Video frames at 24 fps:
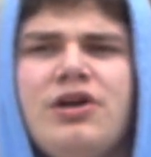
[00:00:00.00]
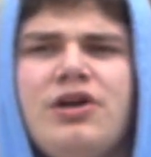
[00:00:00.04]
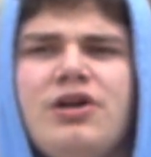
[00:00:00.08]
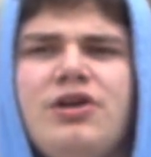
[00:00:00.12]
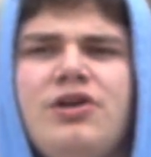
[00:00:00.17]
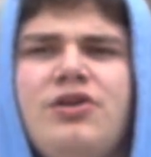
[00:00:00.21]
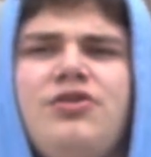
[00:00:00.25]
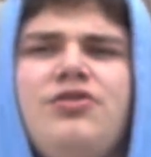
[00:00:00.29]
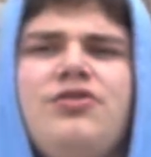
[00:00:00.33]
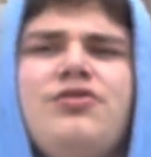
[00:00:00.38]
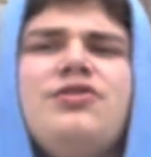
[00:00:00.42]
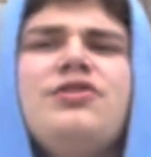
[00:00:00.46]

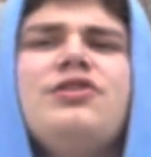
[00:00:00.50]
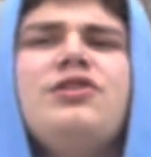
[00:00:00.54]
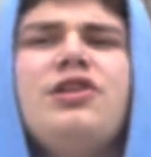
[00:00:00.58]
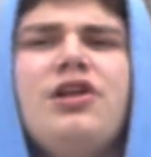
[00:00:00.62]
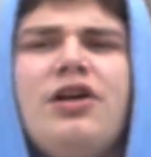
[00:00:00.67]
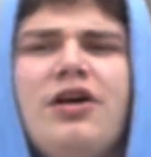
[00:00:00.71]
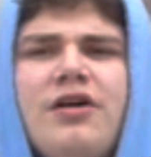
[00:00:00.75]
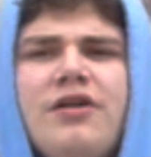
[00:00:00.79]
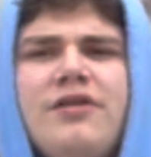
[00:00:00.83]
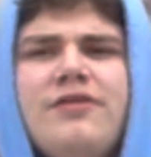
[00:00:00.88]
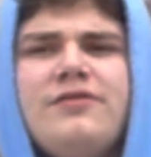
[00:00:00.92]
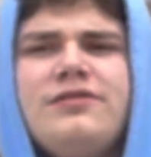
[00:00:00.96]
Use
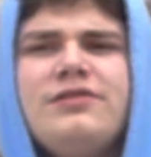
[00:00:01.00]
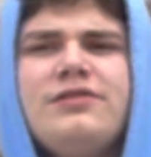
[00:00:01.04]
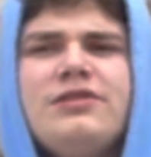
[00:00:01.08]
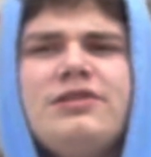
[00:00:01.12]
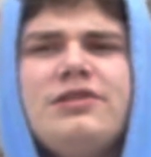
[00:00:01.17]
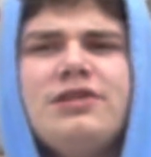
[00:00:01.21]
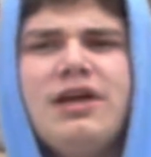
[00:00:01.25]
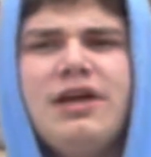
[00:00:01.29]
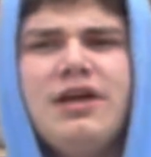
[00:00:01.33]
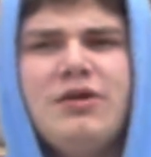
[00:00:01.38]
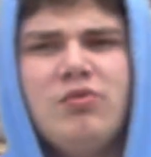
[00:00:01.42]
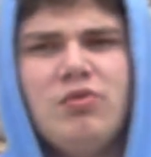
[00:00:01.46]
gloves,
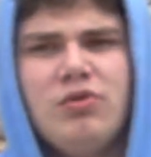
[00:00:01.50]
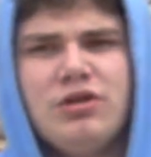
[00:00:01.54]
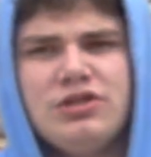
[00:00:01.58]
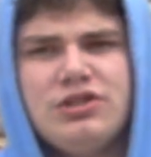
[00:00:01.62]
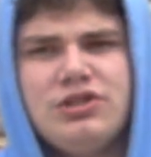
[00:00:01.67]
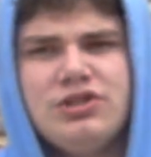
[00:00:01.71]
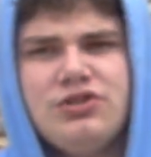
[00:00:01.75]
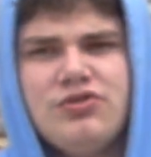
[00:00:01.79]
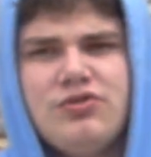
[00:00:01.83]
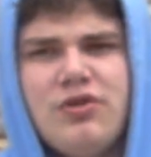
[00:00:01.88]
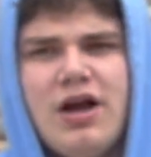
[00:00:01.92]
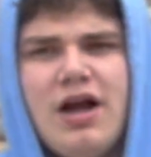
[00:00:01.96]
and once
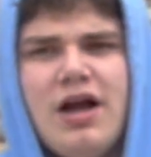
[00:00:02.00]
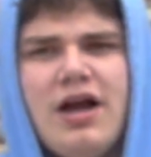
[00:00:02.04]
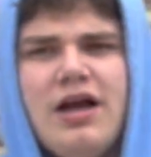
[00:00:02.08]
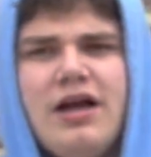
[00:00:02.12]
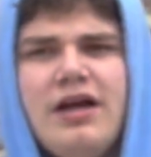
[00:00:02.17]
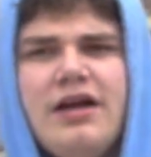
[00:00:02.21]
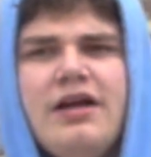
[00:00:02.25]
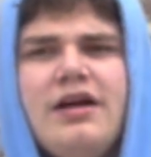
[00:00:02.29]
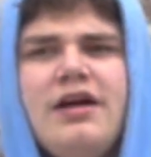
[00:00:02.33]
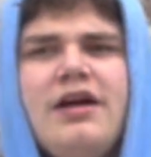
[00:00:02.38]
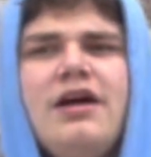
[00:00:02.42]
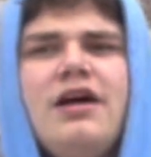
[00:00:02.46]

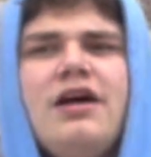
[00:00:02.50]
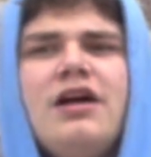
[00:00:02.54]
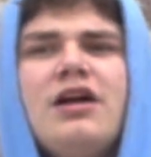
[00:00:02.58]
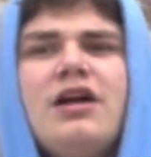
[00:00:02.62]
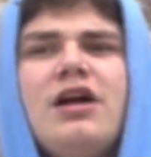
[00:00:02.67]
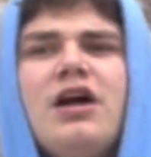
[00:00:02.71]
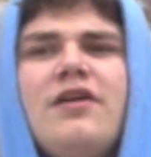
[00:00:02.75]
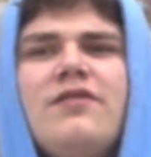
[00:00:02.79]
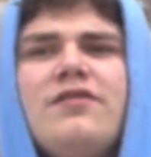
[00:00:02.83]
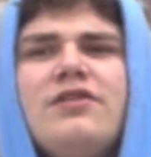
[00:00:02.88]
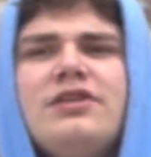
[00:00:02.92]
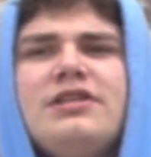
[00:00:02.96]
dry,
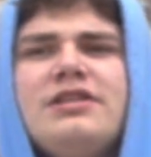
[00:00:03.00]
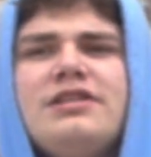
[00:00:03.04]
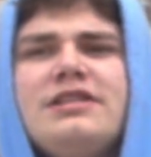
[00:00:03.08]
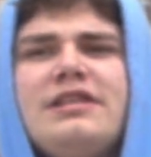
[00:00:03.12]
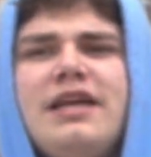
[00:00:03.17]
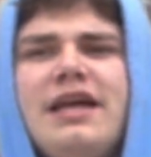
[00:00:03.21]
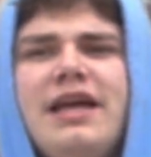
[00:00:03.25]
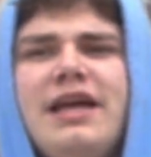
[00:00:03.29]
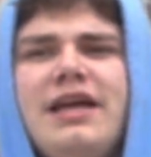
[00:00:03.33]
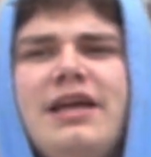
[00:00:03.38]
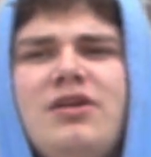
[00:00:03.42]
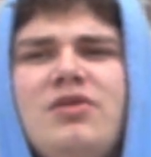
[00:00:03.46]
cover
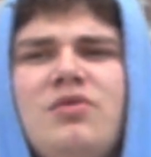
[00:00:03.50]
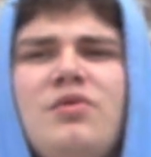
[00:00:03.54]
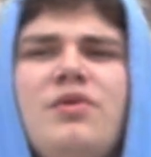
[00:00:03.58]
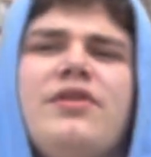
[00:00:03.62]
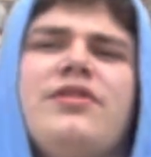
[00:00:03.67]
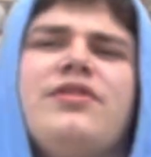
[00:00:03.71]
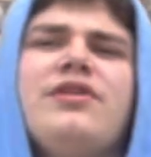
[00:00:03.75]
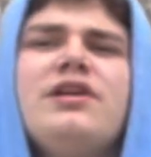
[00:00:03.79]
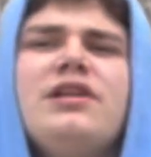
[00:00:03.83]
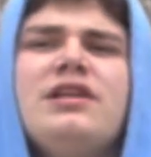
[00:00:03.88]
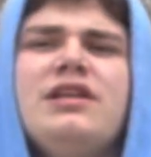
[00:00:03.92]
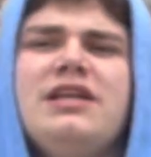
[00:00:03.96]
stain with
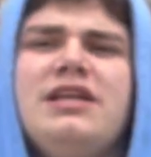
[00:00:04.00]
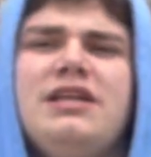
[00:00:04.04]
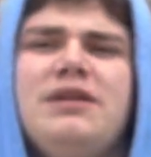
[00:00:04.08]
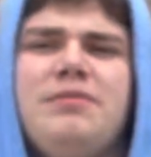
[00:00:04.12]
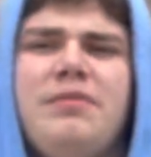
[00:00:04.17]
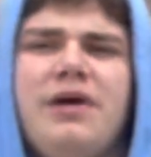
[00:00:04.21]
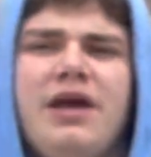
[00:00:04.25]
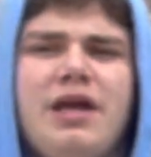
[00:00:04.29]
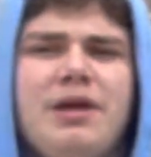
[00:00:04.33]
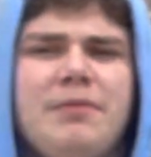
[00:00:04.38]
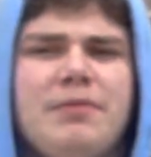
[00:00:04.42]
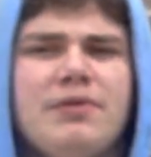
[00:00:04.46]
clean
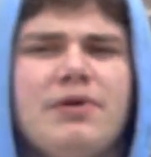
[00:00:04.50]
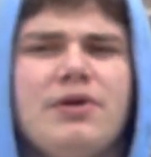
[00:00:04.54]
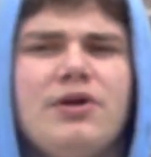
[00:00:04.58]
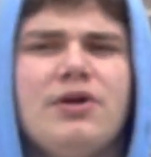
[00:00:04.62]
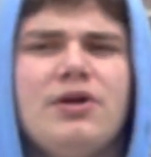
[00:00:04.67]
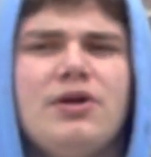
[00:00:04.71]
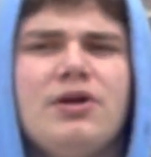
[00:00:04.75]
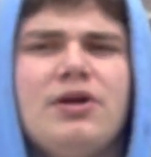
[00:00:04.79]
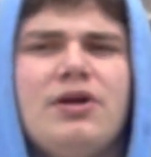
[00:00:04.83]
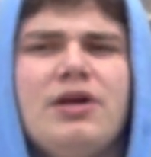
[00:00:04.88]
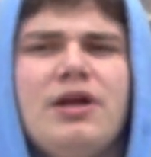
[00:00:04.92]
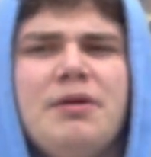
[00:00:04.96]

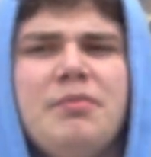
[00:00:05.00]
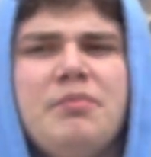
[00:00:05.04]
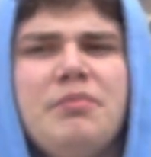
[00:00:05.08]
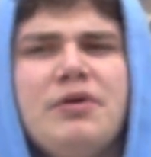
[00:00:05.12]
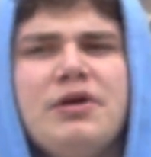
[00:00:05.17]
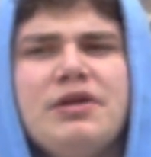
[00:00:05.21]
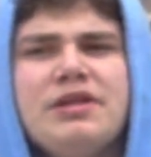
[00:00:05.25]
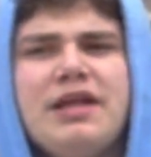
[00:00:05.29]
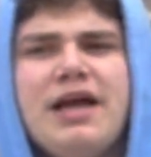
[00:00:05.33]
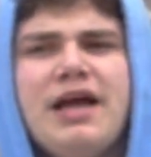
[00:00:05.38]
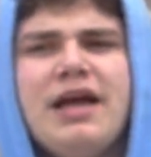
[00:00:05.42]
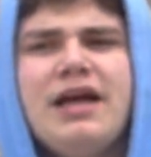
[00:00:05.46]
paper and
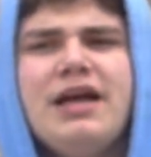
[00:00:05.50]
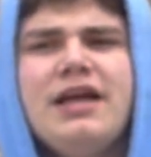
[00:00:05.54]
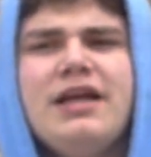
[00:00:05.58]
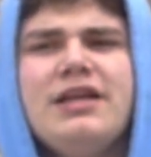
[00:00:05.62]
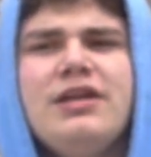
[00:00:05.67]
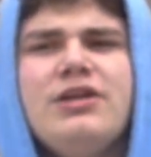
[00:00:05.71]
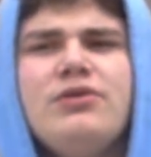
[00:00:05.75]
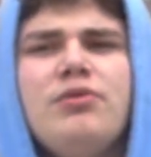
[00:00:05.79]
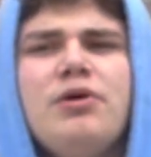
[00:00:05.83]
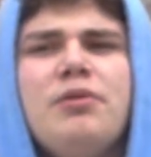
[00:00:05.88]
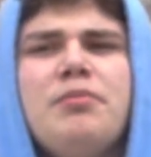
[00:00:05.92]
put that into a